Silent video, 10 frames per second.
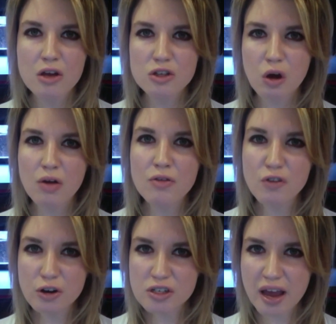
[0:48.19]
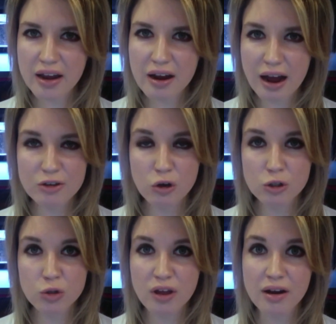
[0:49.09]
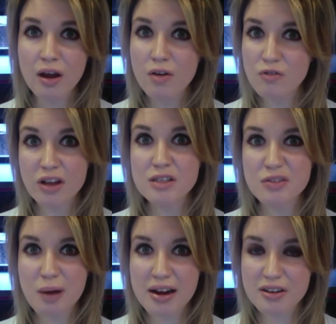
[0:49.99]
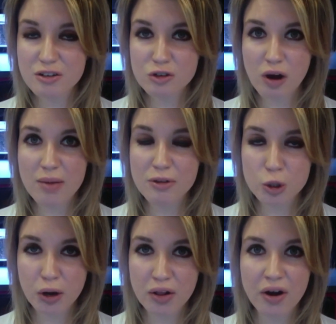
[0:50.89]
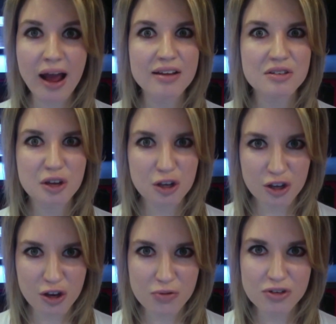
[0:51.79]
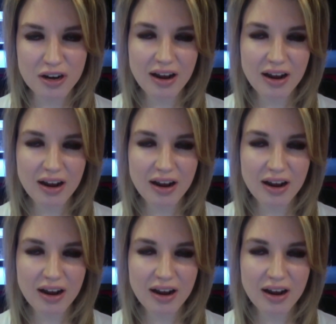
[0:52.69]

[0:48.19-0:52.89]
So on the first hand, I told you that friends of mine had described the trailer as cute.